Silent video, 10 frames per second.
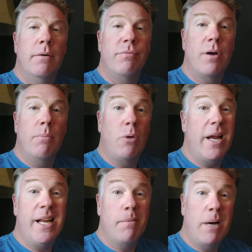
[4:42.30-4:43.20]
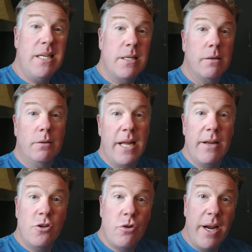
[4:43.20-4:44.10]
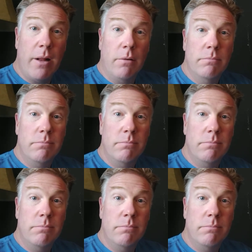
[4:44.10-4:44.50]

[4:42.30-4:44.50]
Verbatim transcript: from riding a bicycle down a trail